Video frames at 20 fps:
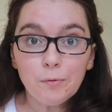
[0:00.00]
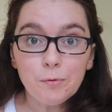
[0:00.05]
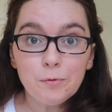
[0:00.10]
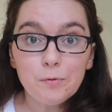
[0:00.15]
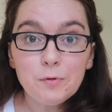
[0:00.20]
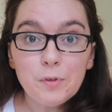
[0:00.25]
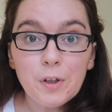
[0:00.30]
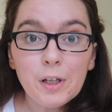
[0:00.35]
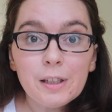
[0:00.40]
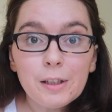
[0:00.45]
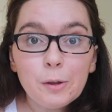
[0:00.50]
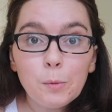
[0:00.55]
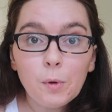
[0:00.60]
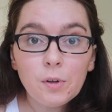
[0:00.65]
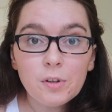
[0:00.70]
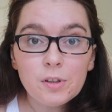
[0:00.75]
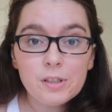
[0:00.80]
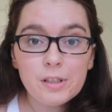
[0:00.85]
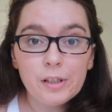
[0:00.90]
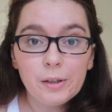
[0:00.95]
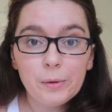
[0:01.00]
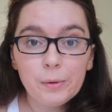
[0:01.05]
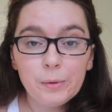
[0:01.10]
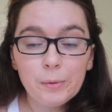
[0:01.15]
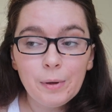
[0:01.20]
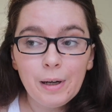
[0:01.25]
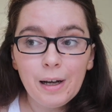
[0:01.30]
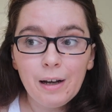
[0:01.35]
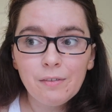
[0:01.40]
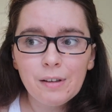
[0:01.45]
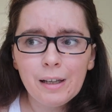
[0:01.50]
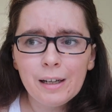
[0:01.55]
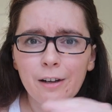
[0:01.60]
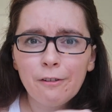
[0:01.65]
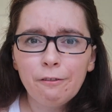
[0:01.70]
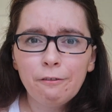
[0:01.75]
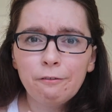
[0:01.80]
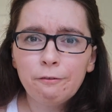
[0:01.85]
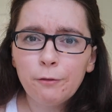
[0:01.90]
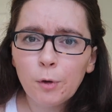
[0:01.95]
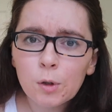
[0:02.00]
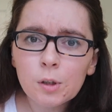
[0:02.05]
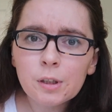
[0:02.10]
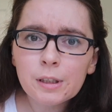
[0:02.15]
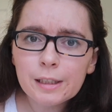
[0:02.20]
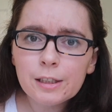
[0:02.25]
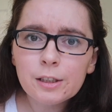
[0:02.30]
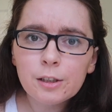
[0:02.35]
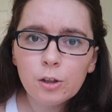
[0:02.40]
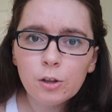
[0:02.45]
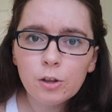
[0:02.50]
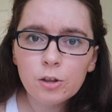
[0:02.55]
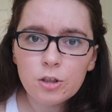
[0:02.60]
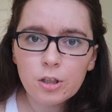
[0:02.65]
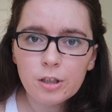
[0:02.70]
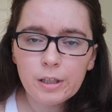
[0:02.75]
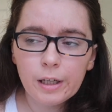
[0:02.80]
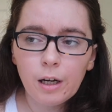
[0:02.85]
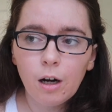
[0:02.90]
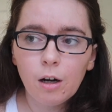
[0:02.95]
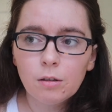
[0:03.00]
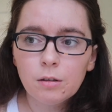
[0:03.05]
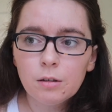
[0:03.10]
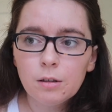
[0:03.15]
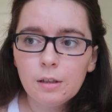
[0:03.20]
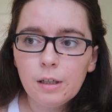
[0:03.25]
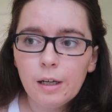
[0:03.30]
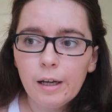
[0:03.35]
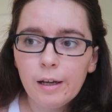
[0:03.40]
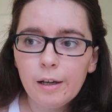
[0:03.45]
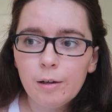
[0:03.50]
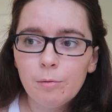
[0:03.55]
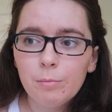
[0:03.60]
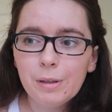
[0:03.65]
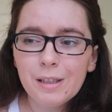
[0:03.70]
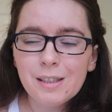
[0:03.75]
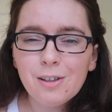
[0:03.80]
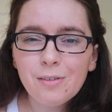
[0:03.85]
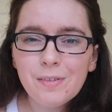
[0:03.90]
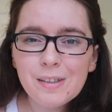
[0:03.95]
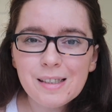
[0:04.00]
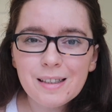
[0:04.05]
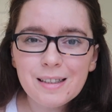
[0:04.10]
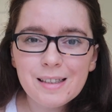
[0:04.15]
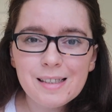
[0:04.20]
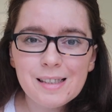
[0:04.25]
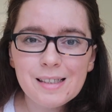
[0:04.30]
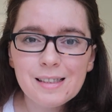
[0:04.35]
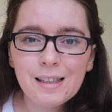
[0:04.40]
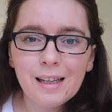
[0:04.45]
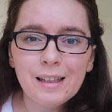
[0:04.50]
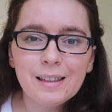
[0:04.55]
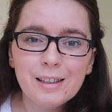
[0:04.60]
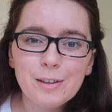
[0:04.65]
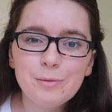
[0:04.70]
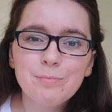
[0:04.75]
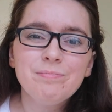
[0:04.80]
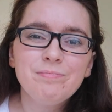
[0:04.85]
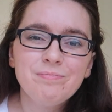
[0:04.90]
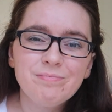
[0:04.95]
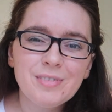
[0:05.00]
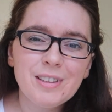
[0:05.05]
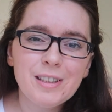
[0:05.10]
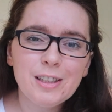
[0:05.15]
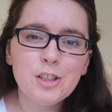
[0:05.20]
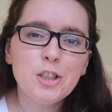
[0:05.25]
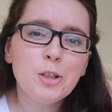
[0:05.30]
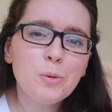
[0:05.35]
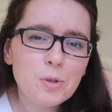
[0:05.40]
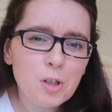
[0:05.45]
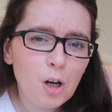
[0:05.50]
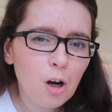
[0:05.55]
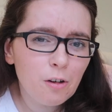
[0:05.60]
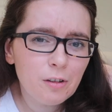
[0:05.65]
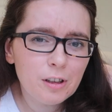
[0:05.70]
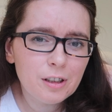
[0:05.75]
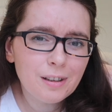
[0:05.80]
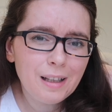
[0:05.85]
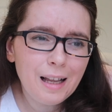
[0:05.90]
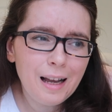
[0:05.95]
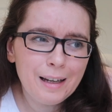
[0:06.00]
want to have like a full disclosure thing on, because obviously this isn't like a tutorial.